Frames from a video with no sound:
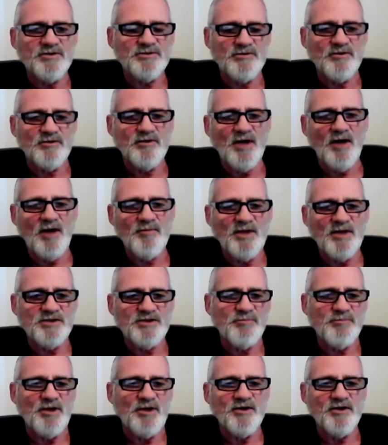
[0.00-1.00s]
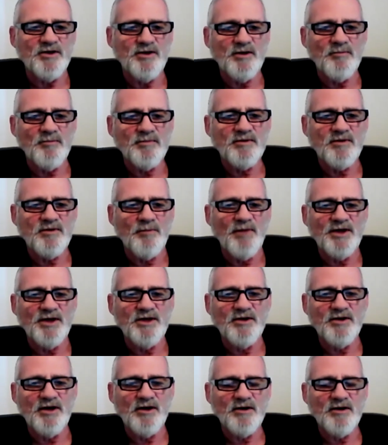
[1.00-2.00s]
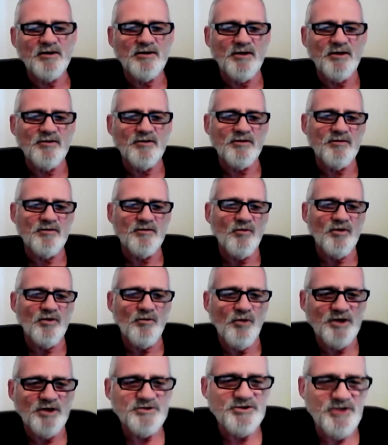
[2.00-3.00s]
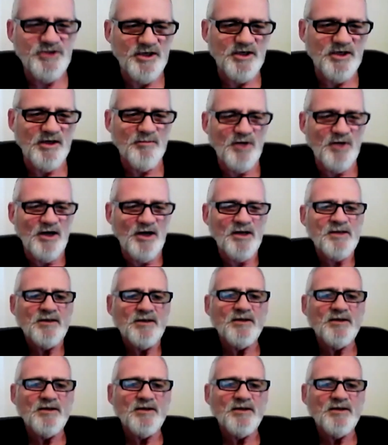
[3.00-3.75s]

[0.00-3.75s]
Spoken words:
So now I'm not spending the money there, other than the one shake I buy.